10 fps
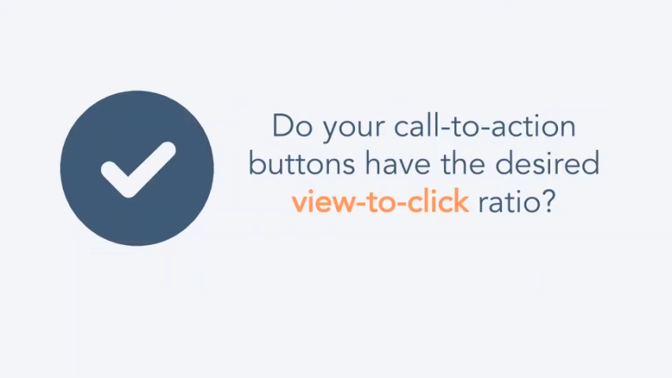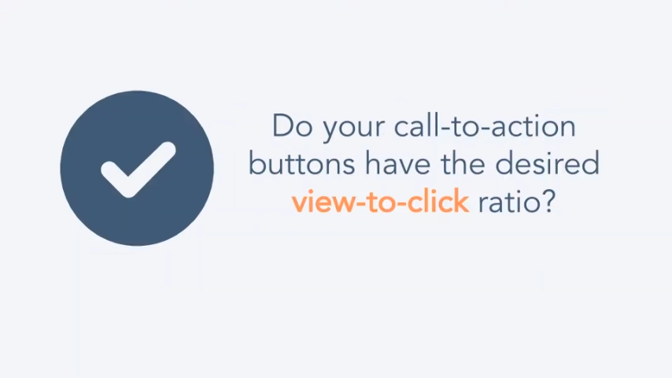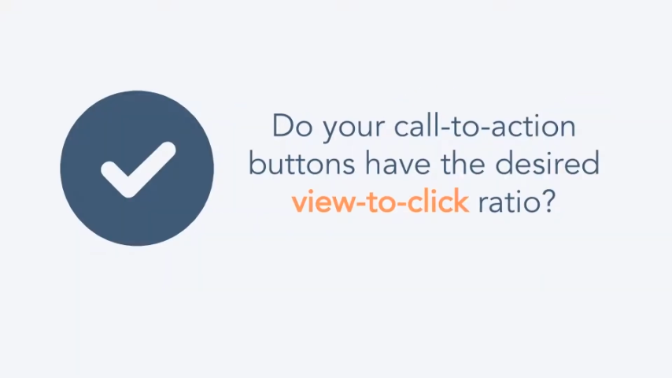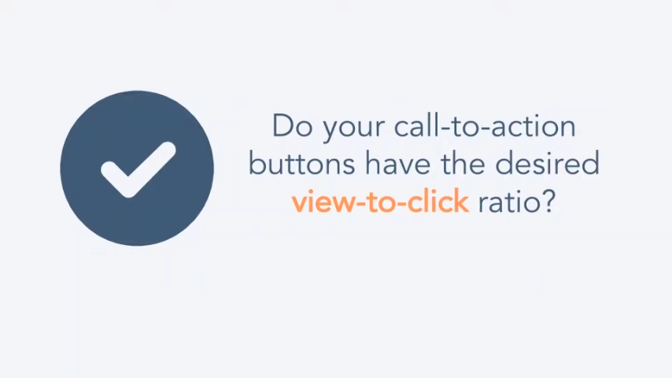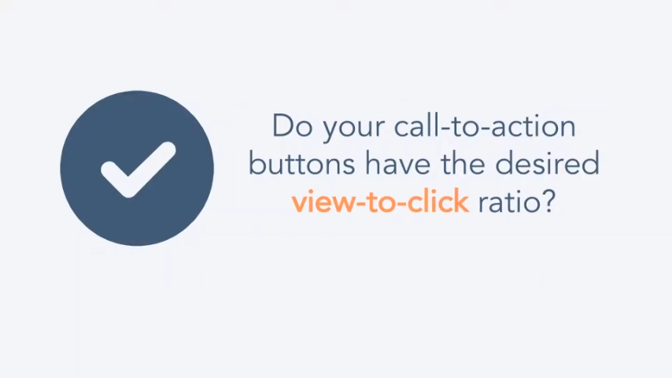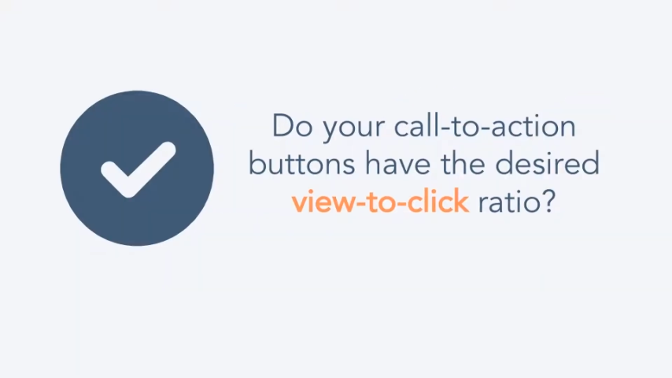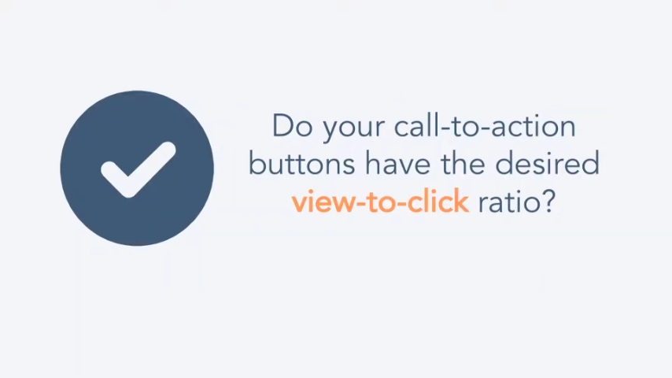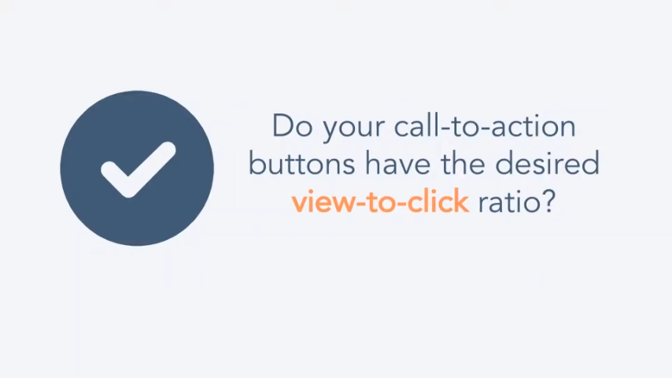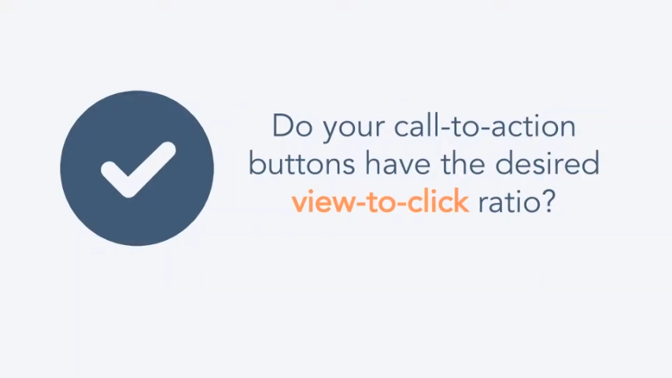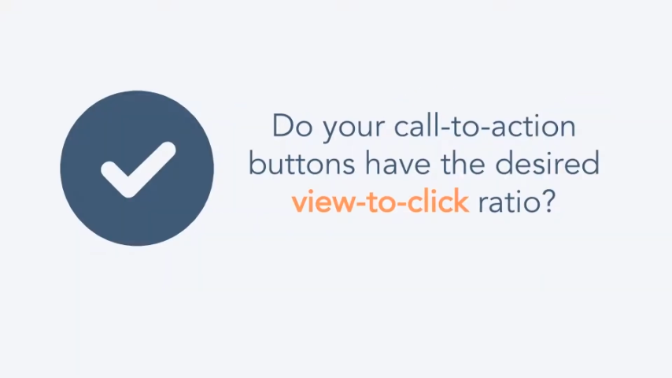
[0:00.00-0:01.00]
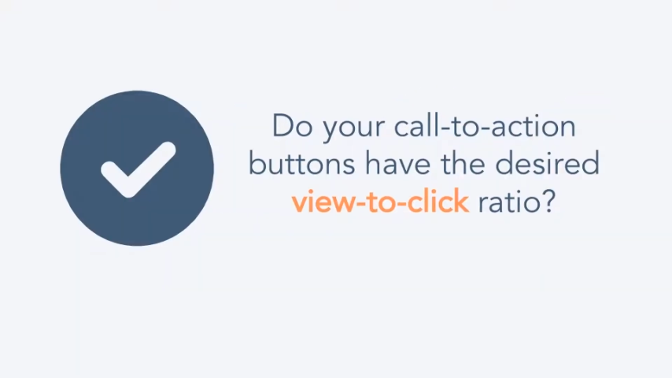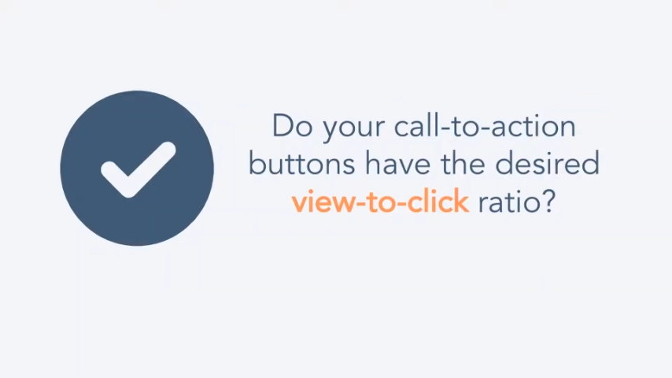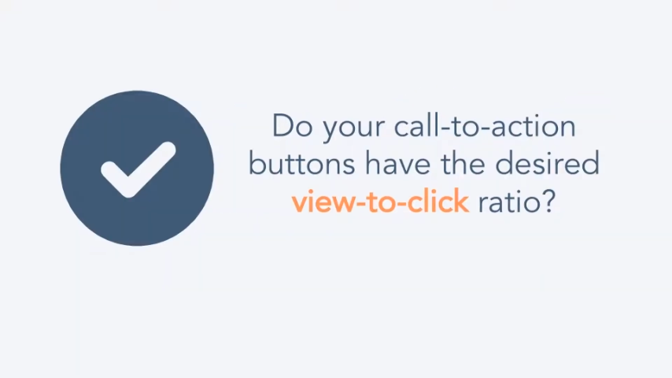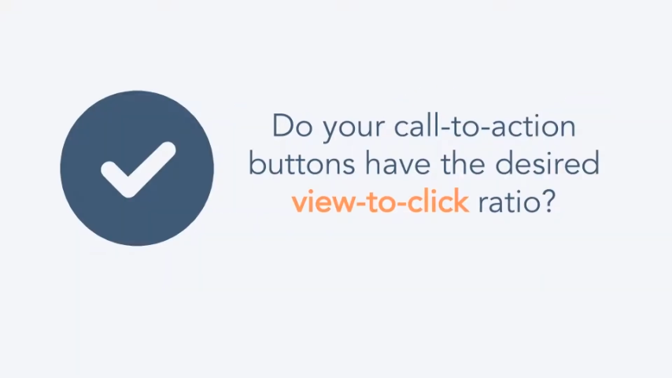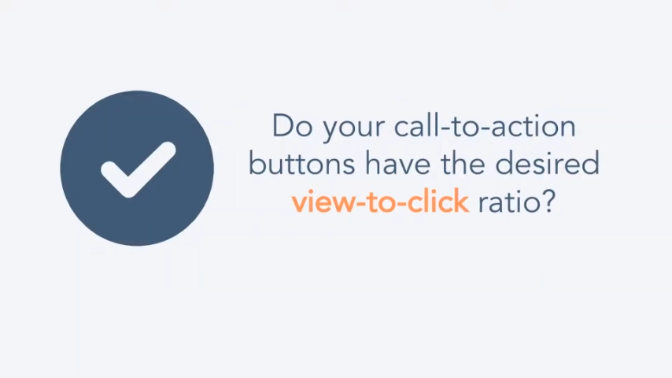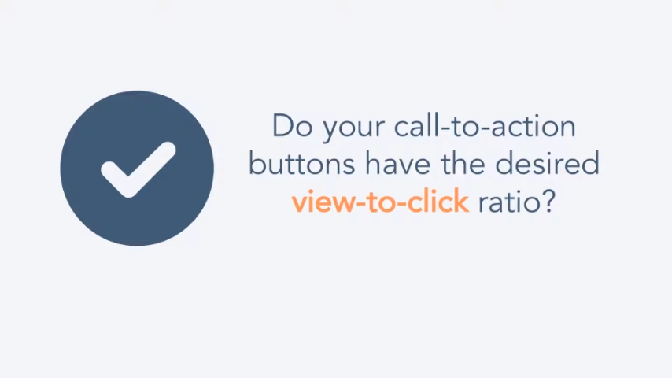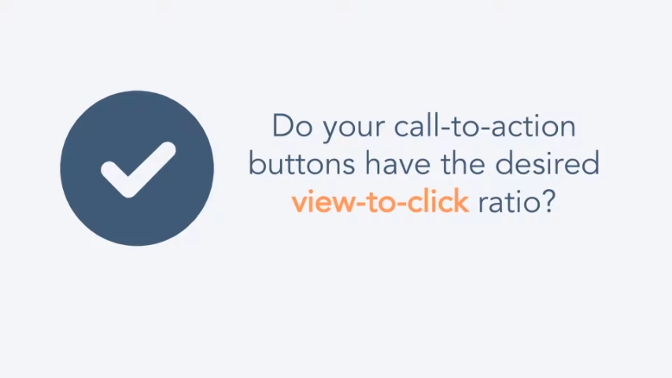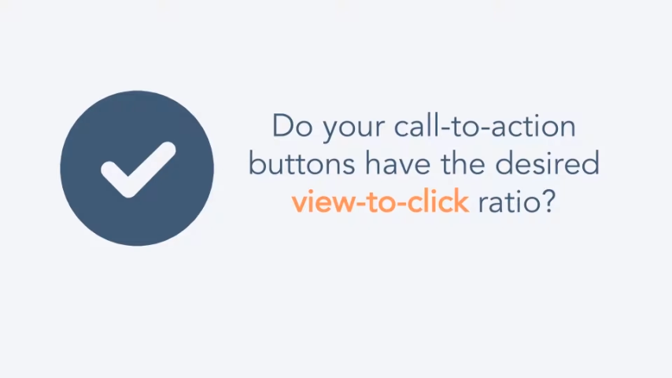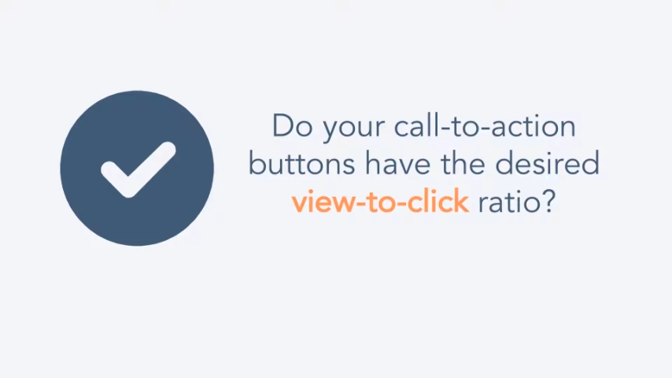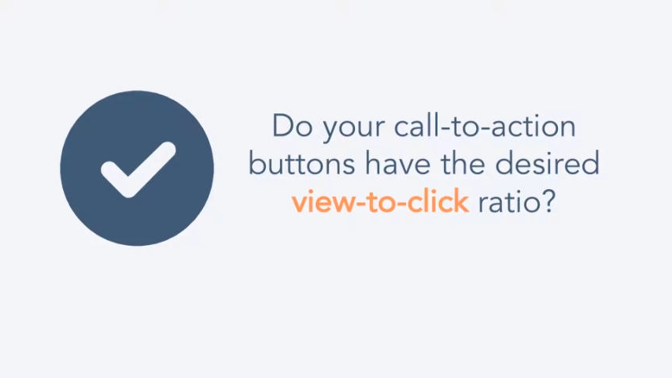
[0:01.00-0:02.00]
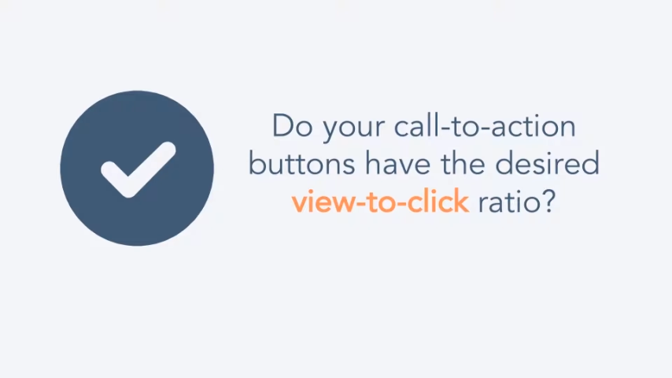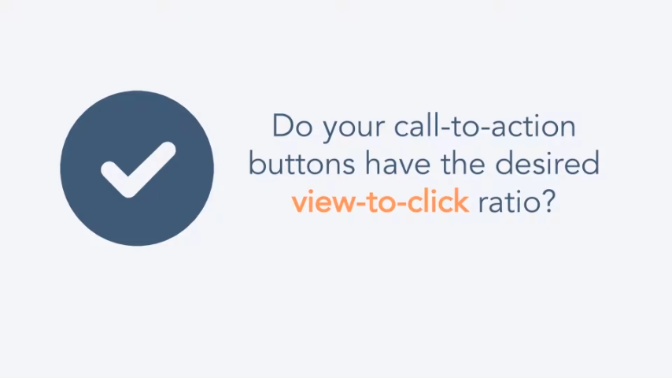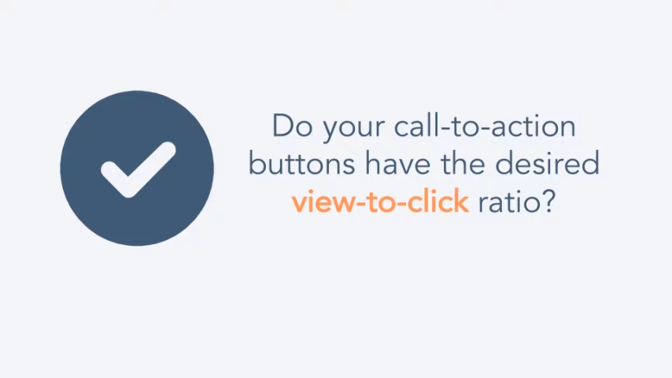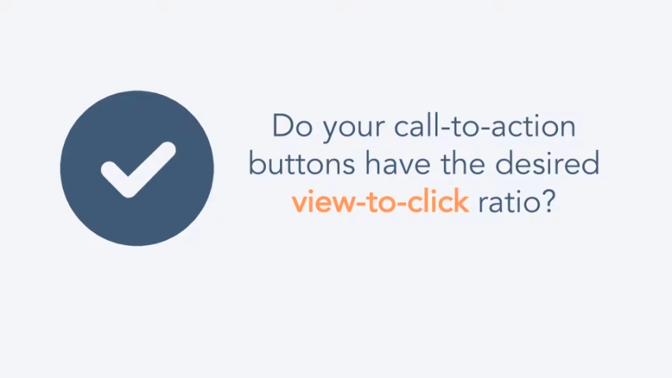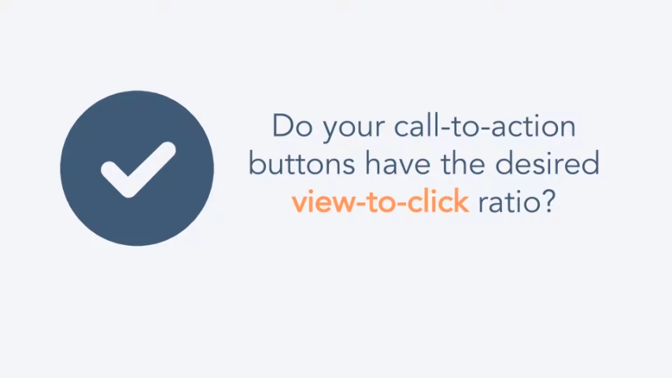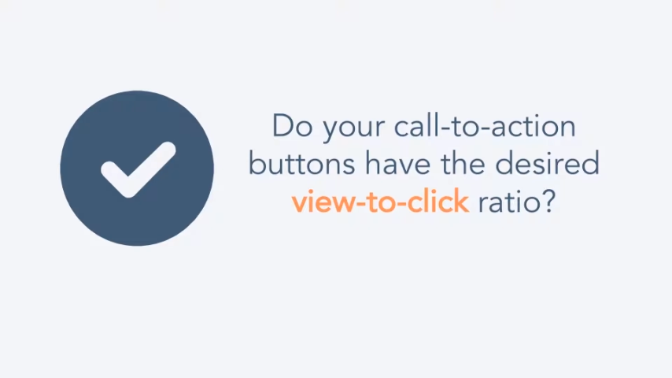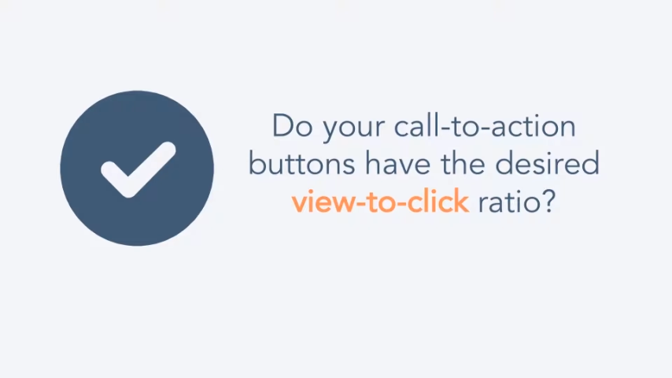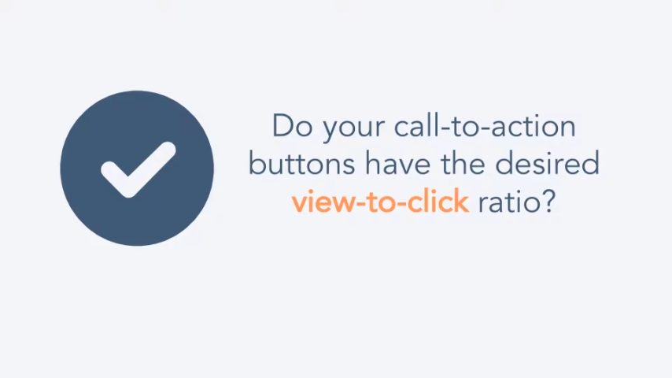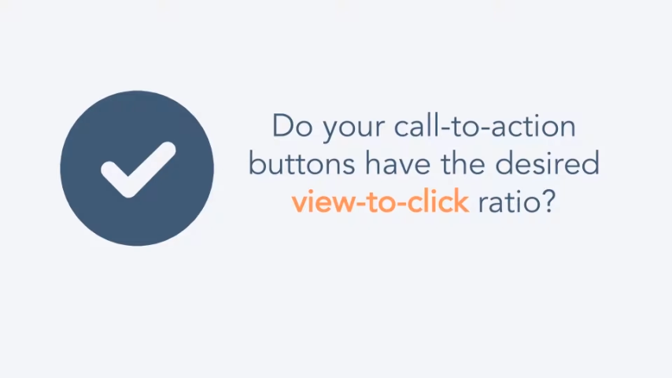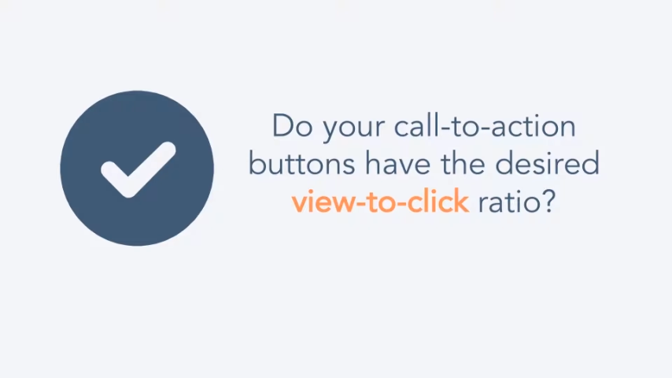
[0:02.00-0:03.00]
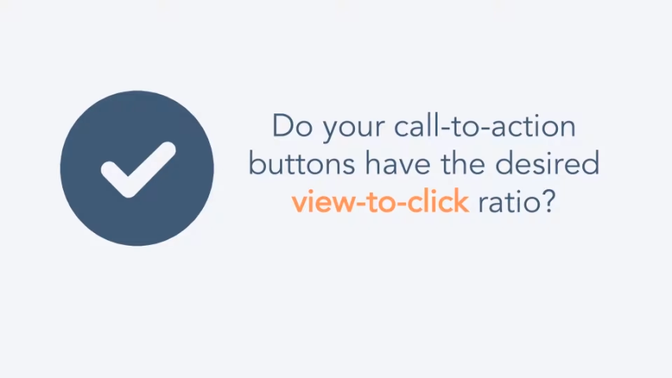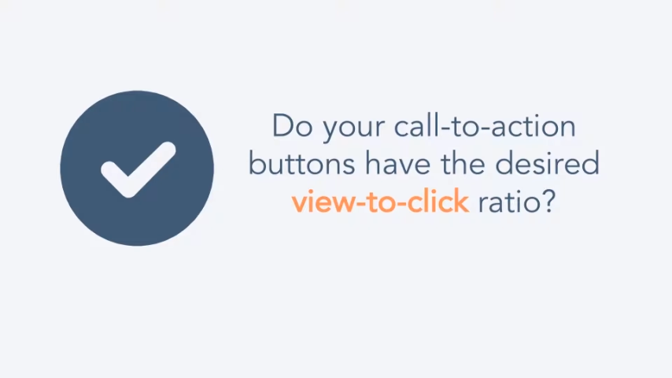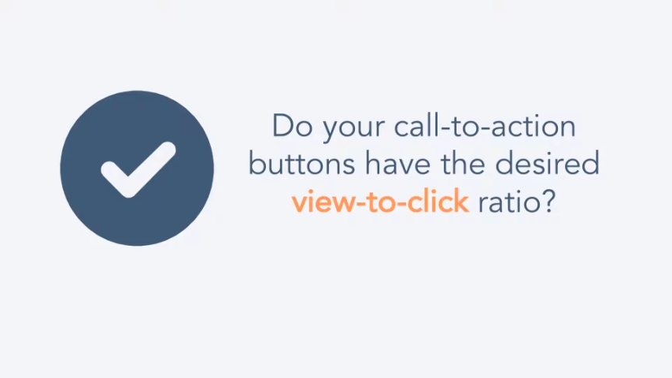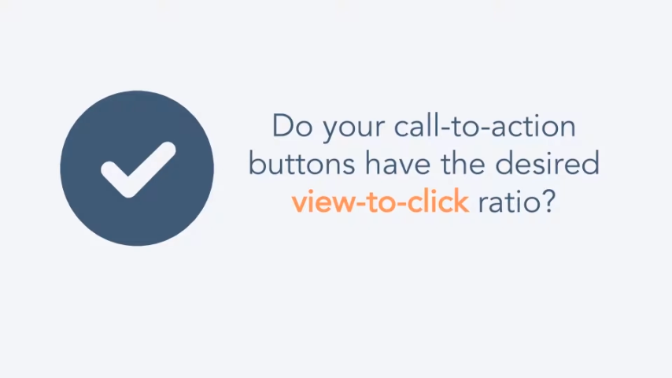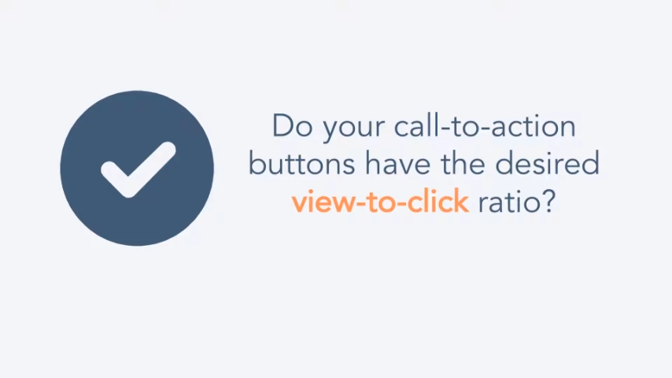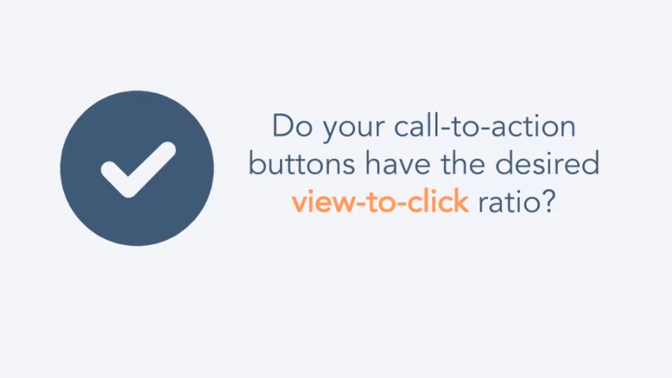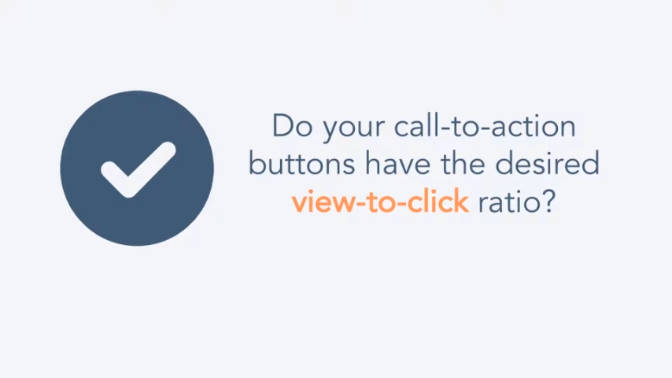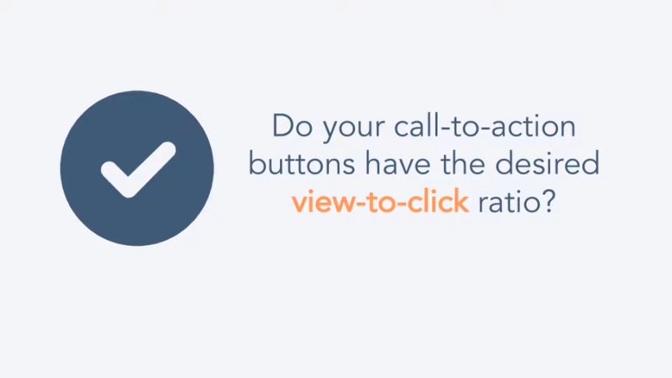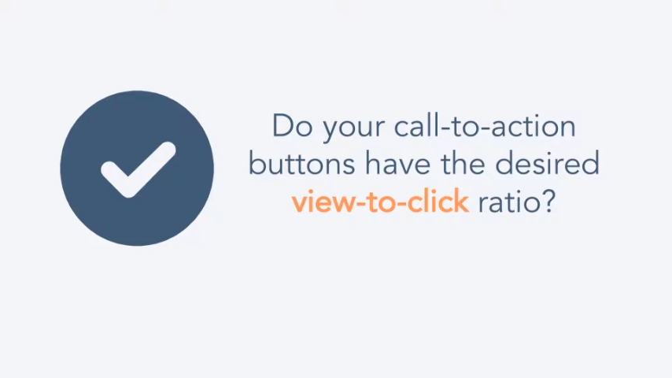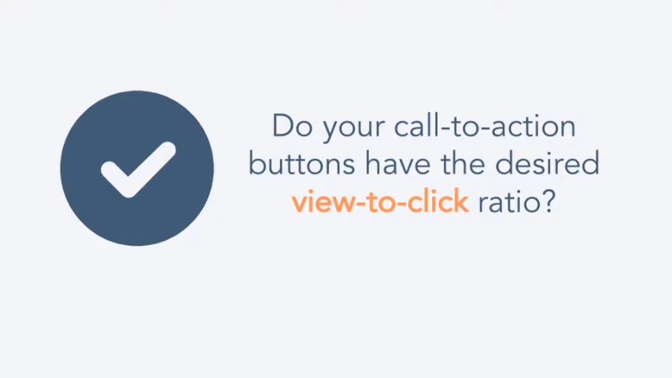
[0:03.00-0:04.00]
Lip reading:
[unreadable: no face in view]